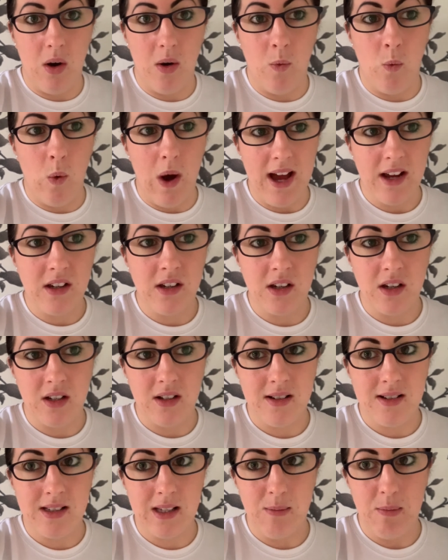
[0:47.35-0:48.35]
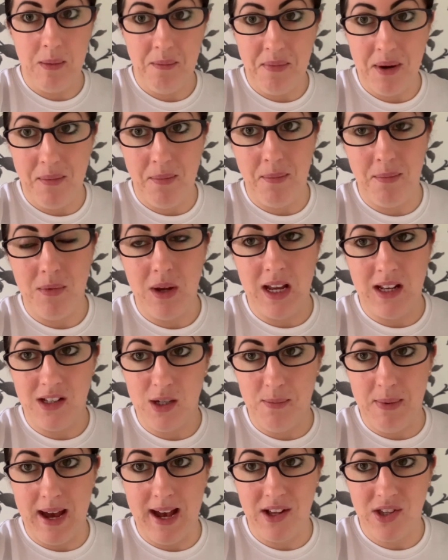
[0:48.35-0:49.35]
work can slip into
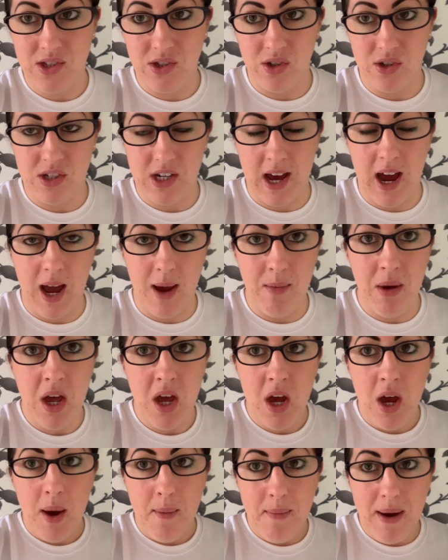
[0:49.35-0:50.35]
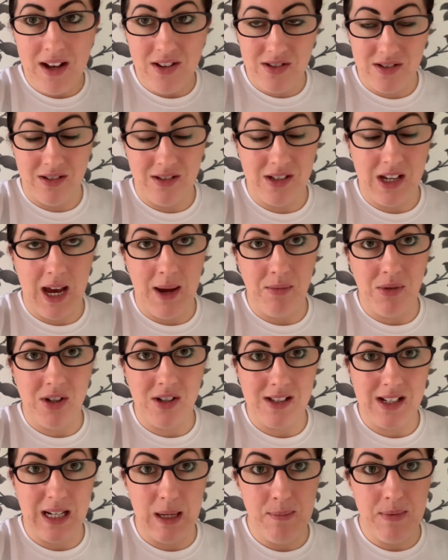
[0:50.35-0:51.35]
personal time can
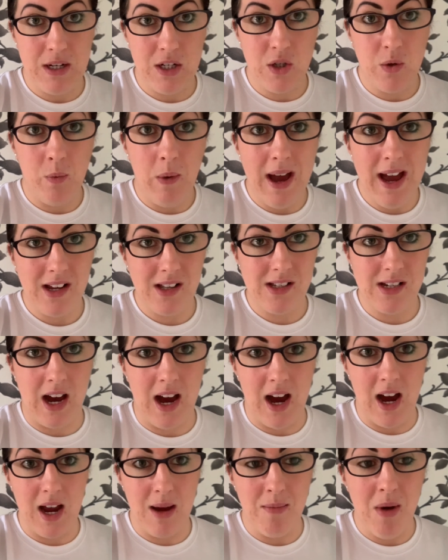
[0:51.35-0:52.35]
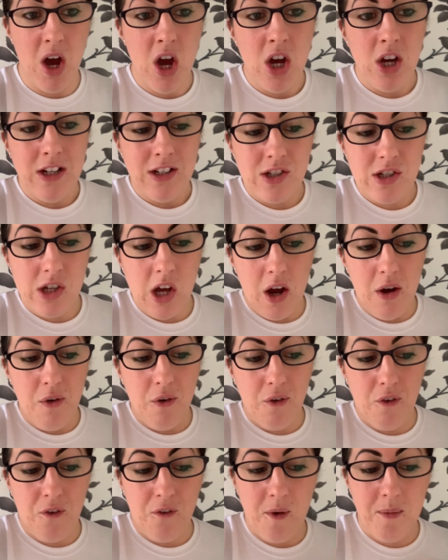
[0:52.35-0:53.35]
slip into work time.
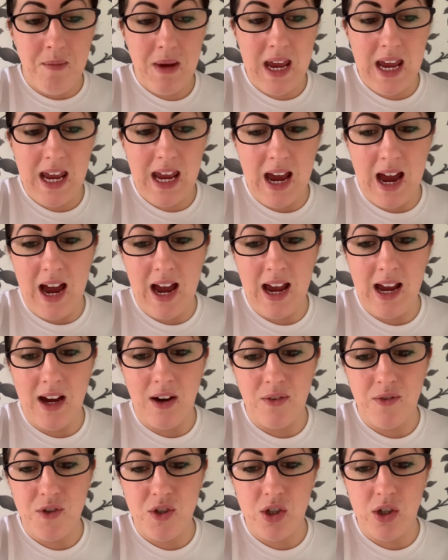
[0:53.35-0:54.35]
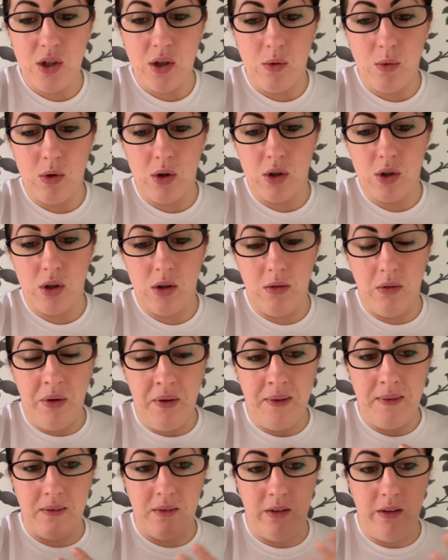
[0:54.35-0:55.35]
So for me, I have to
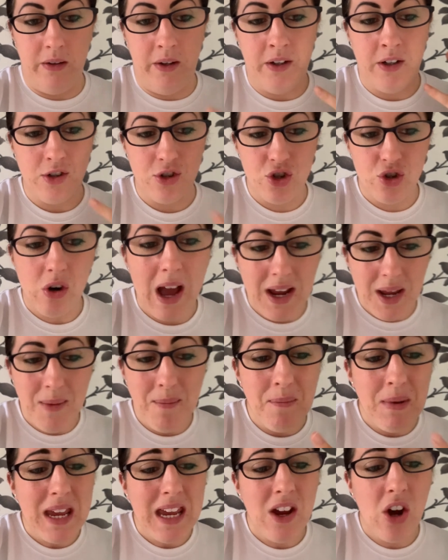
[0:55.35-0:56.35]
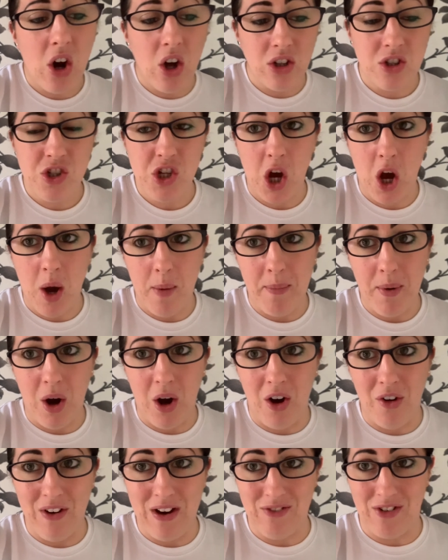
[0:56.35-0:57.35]
try and be on top
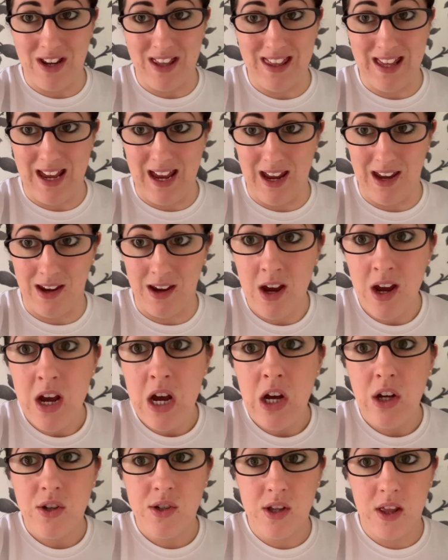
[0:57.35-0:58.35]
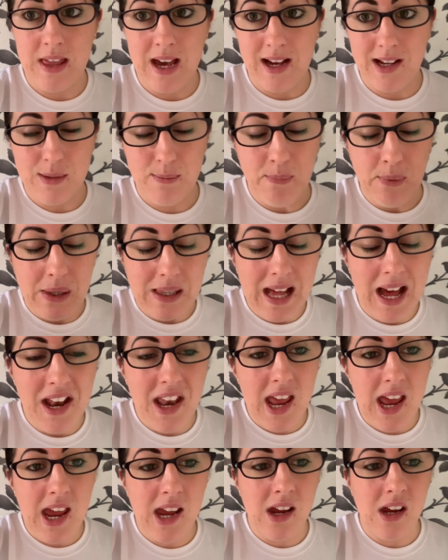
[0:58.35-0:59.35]
of everything. So that's
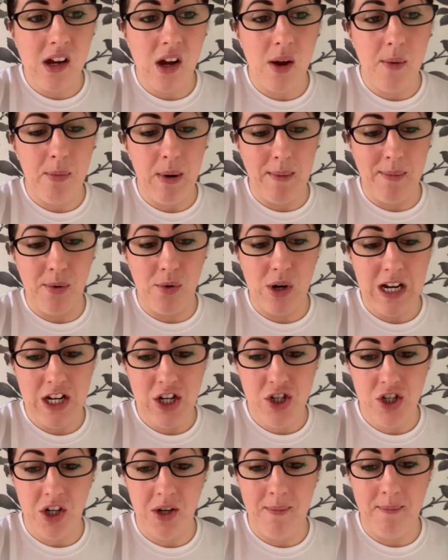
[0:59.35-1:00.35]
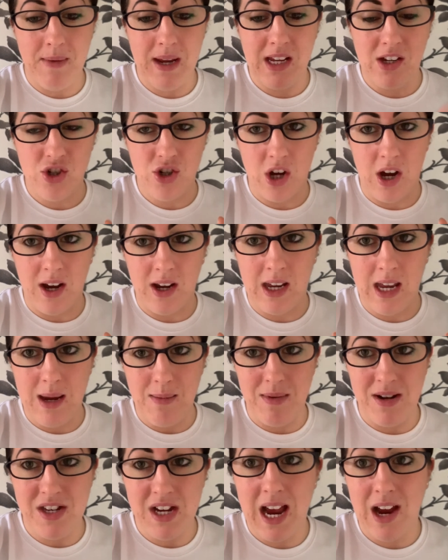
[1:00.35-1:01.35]
planning, preparation, make sure I keep
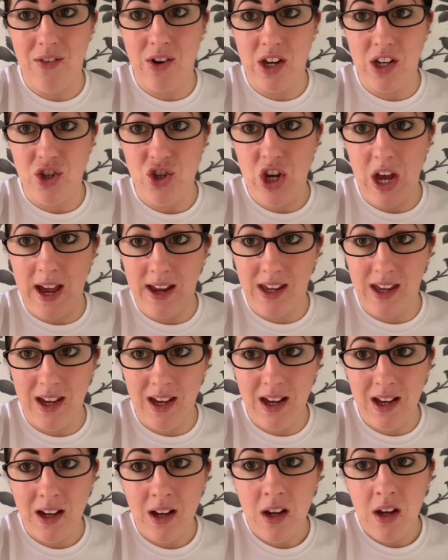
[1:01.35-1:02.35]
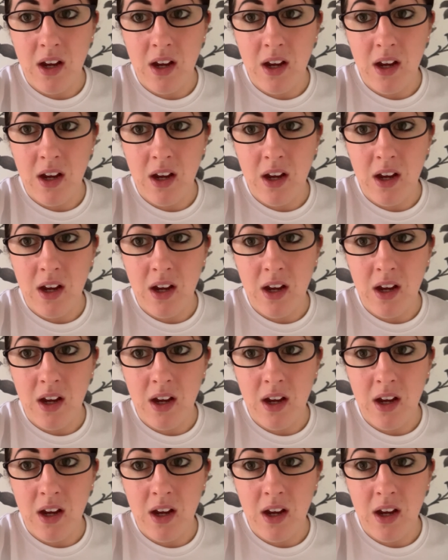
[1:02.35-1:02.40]
my diary and check it,